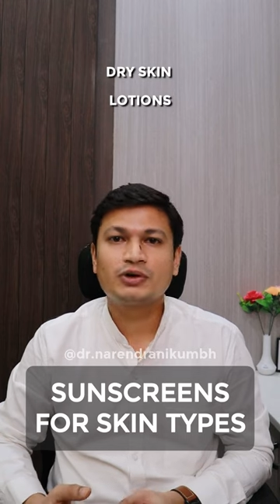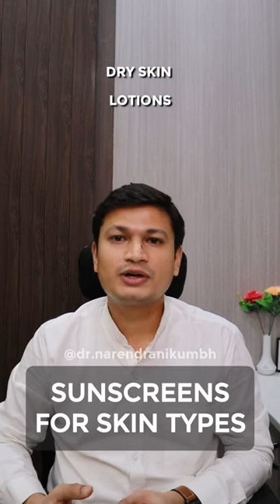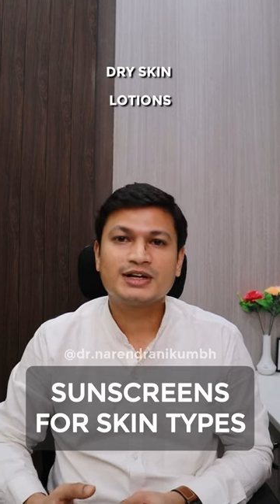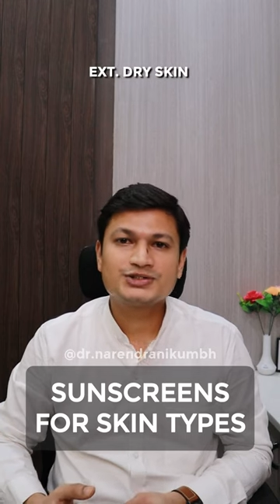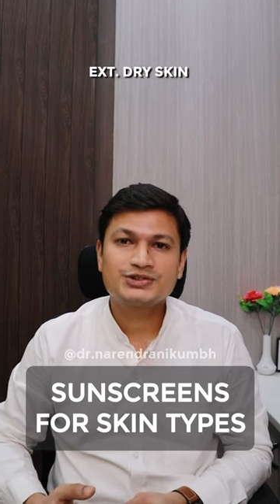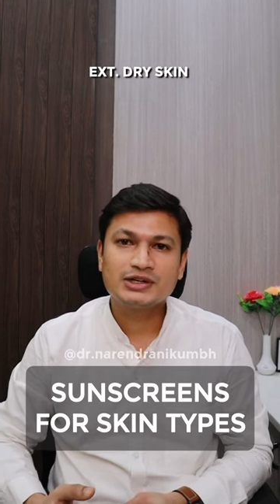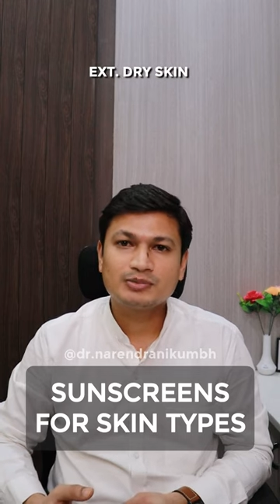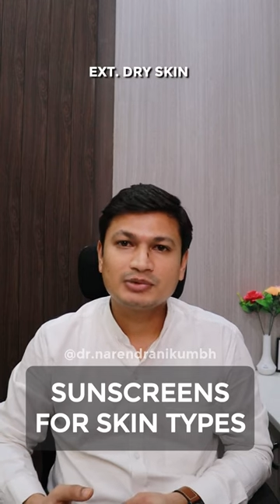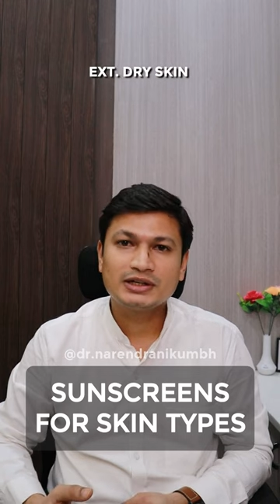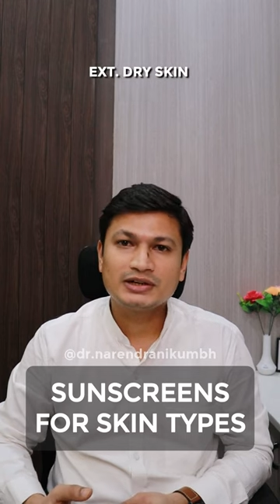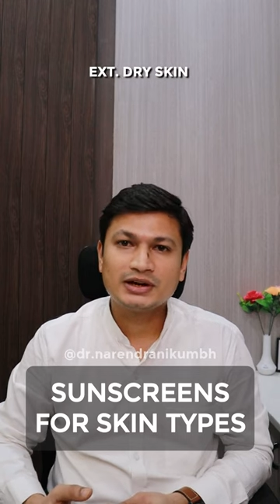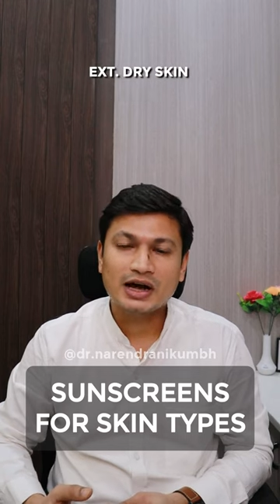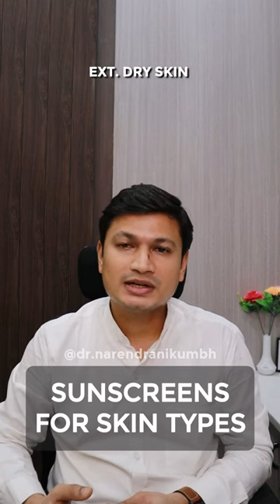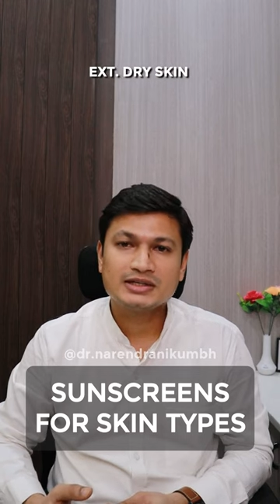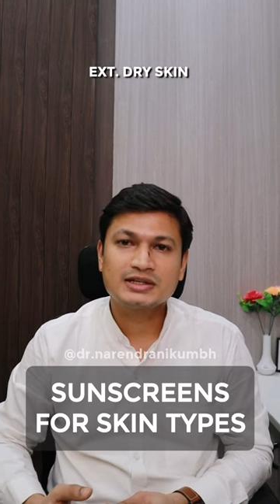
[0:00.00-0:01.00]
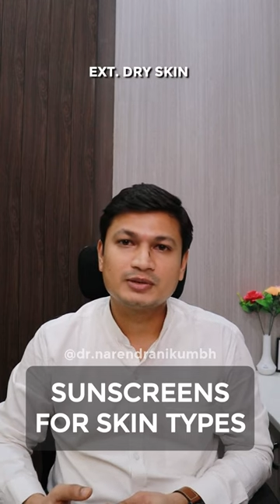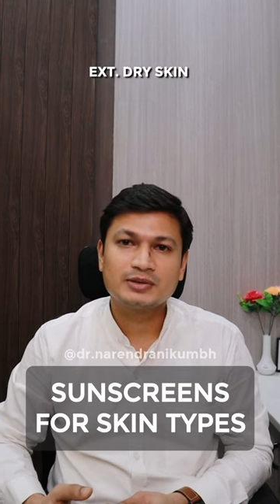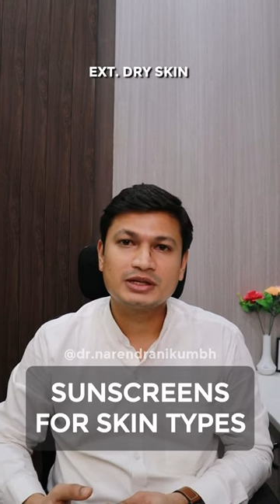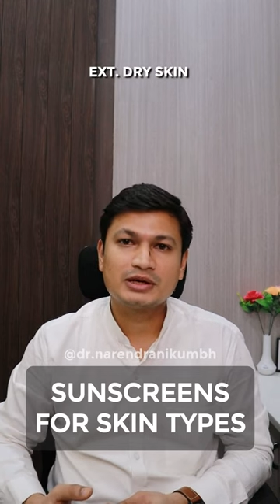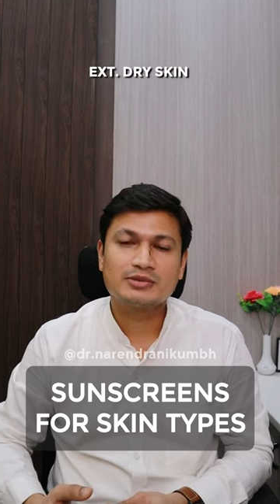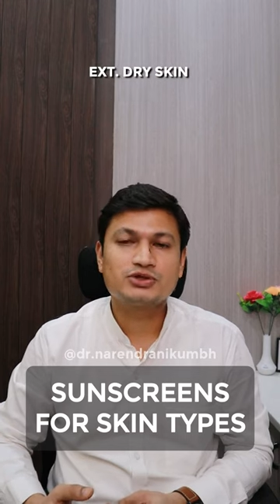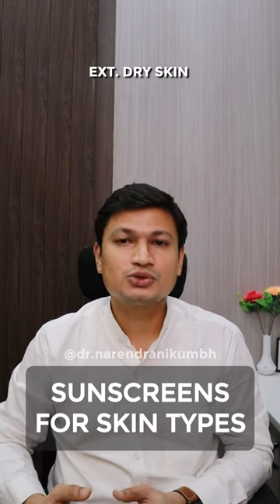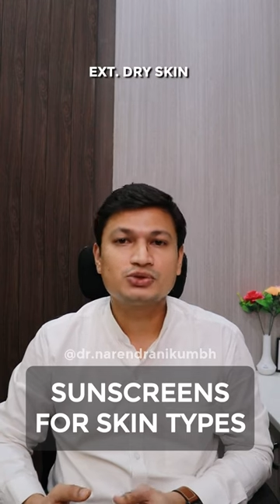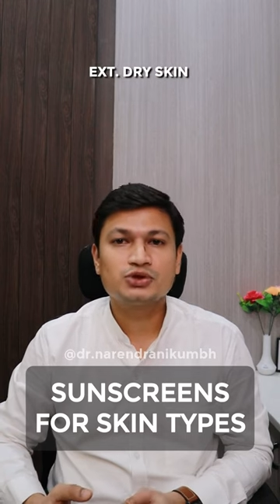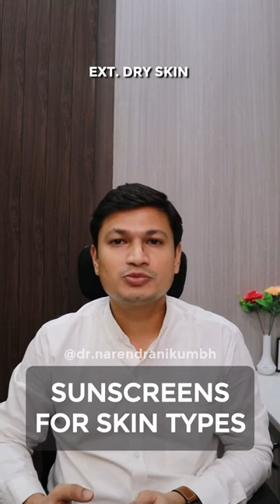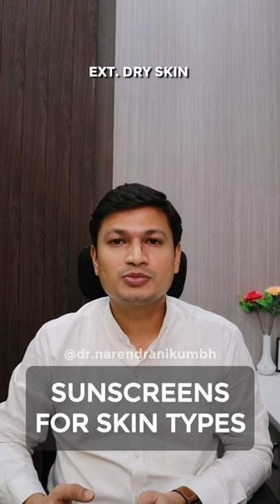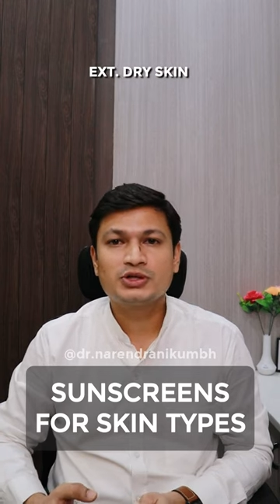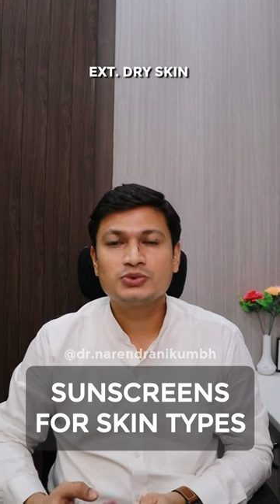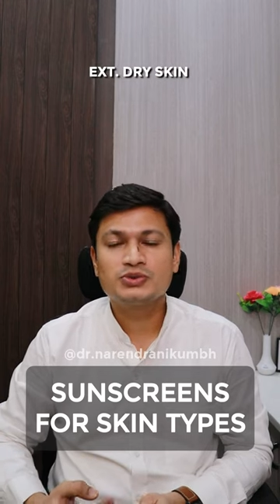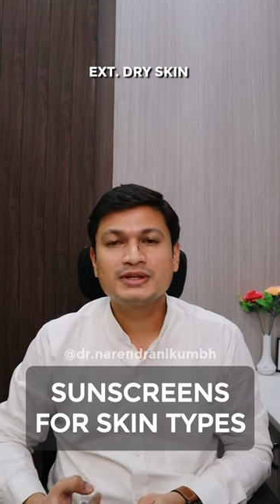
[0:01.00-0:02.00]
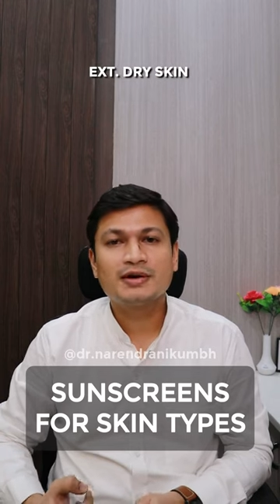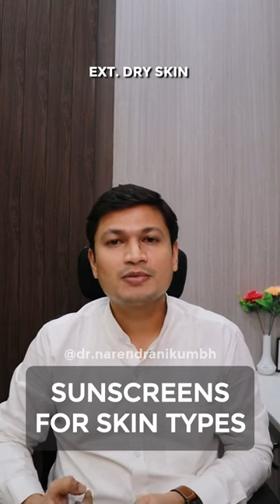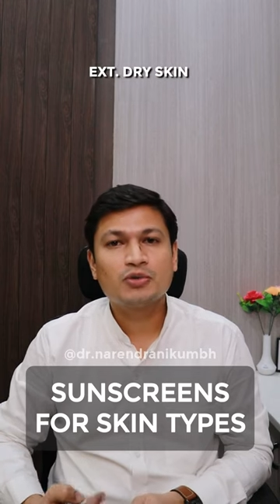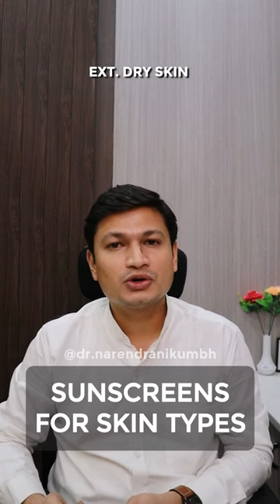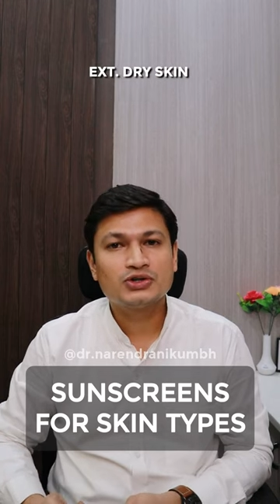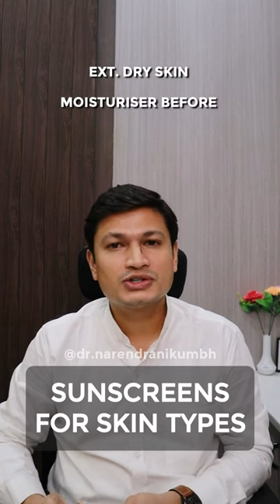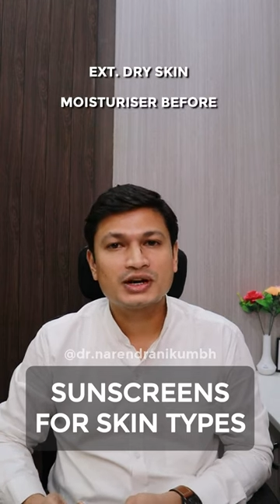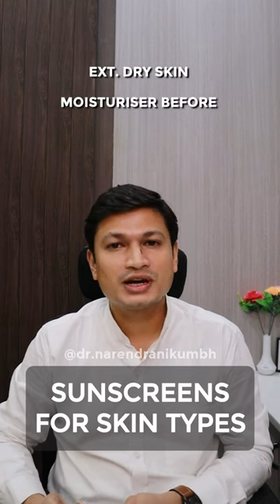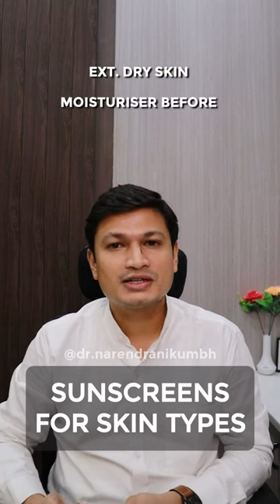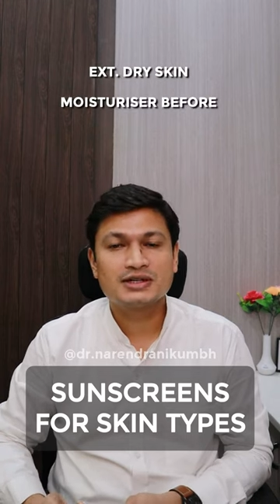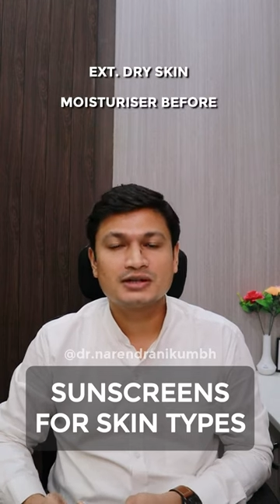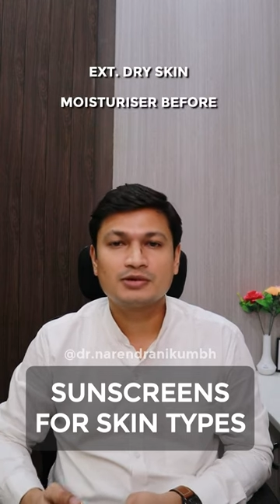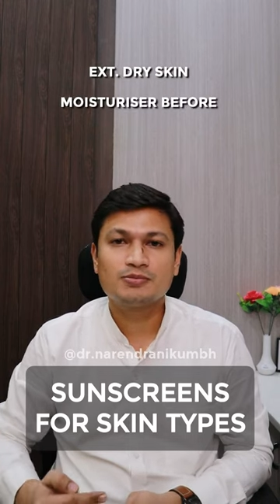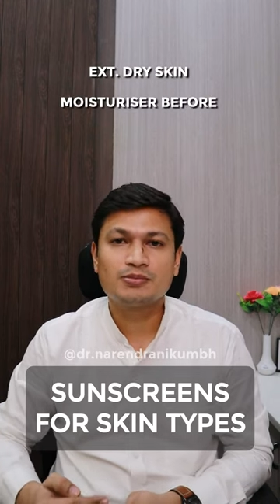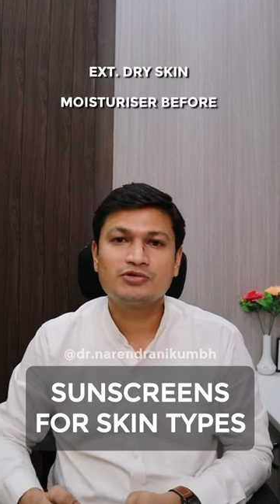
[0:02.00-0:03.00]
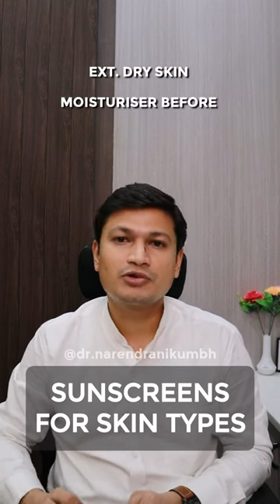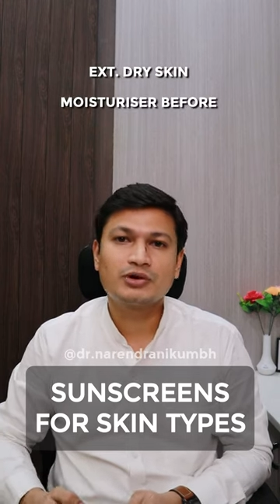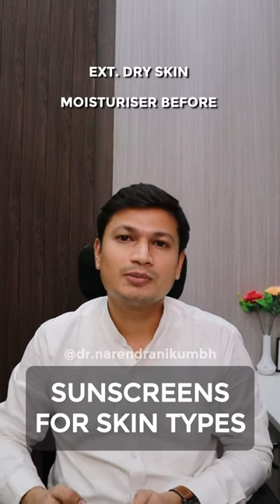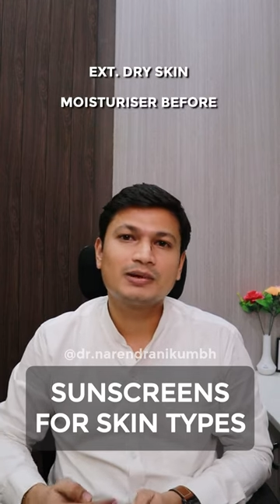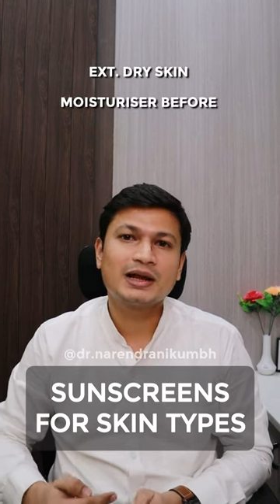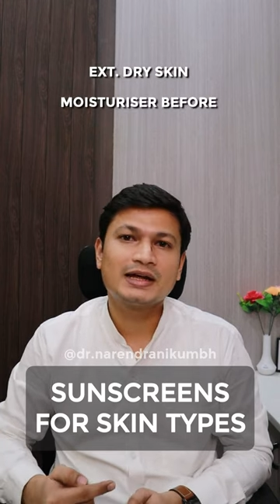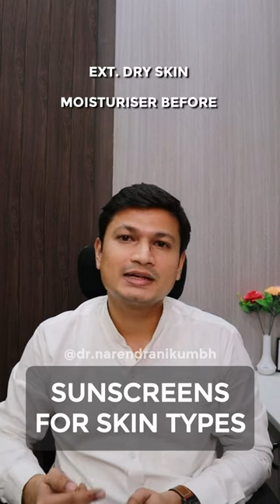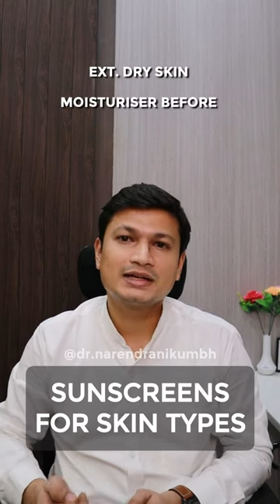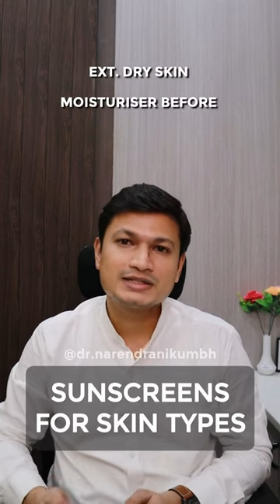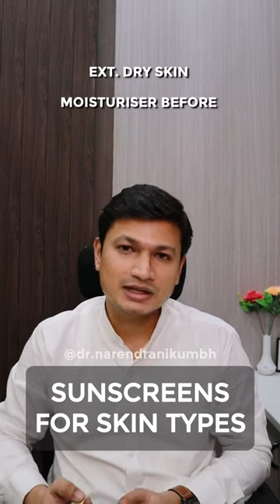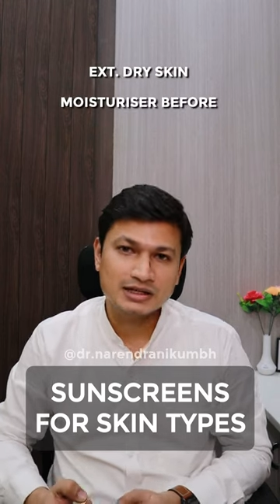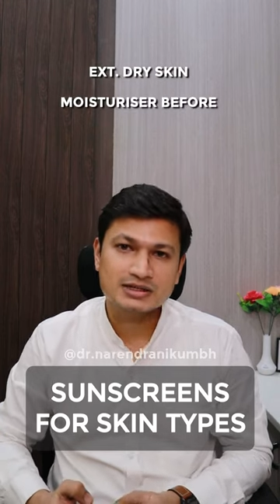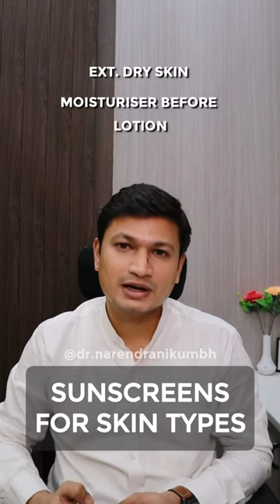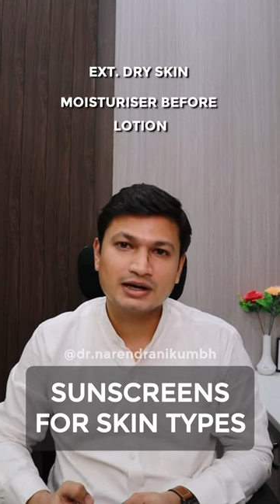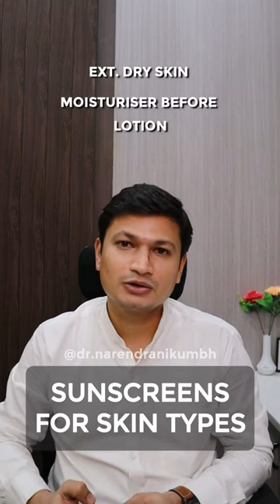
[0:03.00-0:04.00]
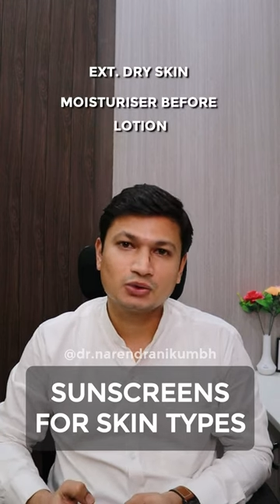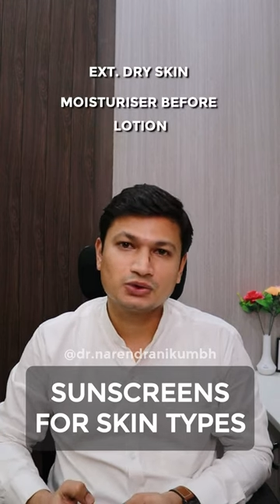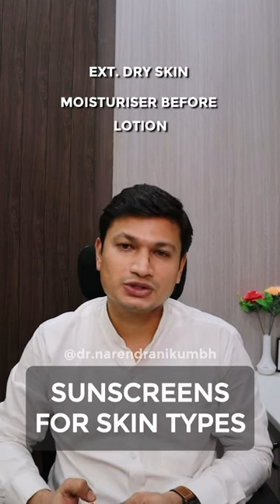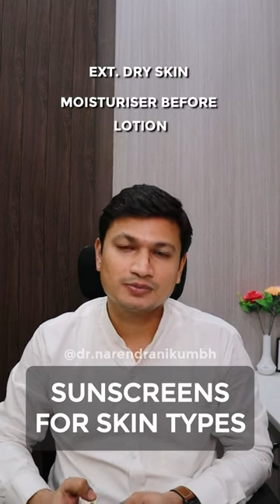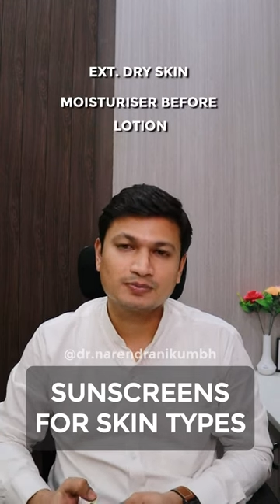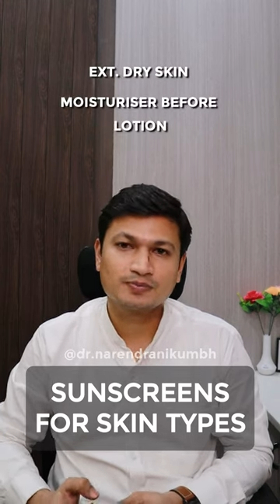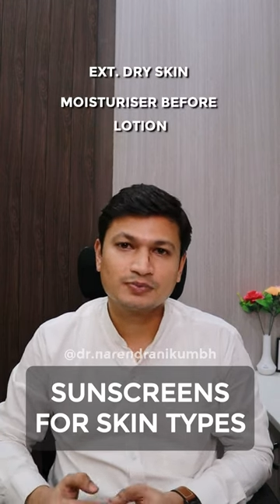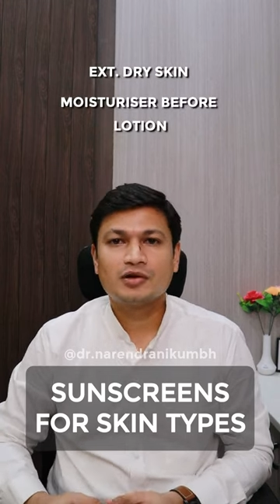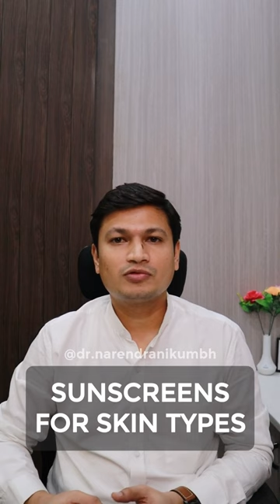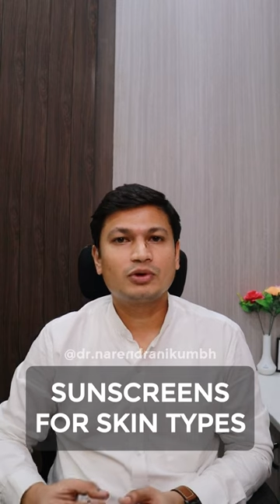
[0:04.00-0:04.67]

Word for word: For extremely dry skin types, you should be using a moisturizer before applying a sunscreen lotion.